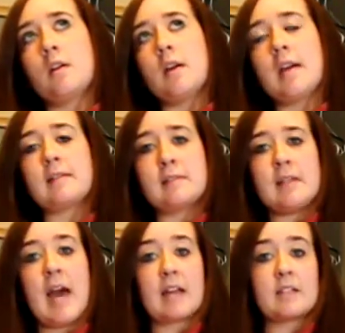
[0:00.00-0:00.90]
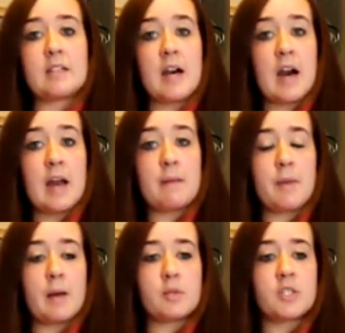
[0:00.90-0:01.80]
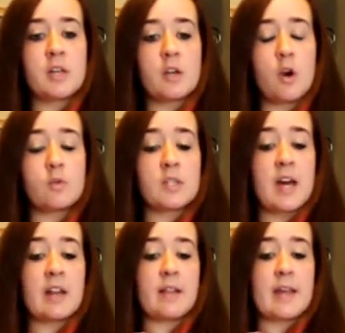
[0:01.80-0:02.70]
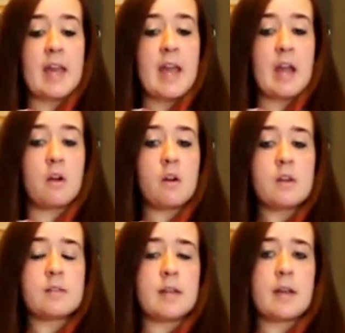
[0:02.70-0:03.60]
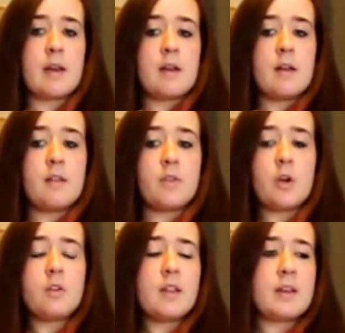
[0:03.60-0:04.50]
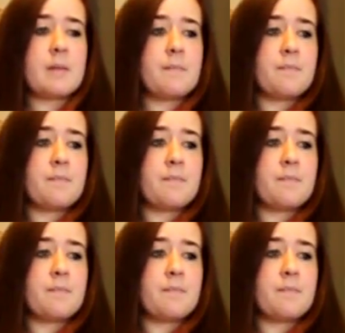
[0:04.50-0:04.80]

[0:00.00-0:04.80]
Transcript: exact time, but I'm just going to go to kind of, like, eras. Like, they're, like,